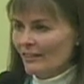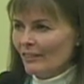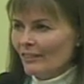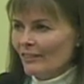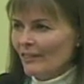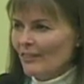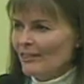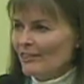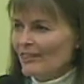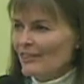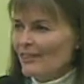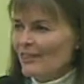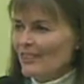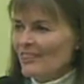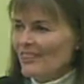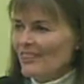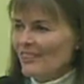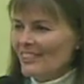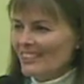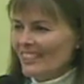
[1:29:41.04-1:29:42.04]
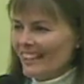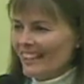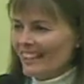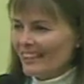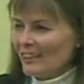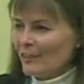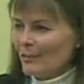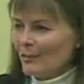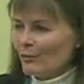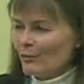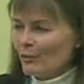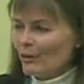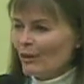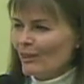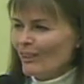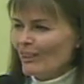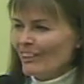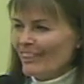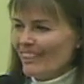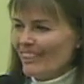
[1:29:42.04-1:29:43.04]
You tell her
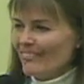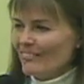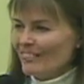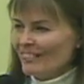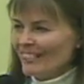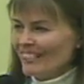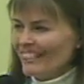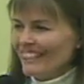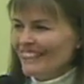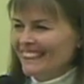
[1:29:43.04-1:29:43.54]
before or after?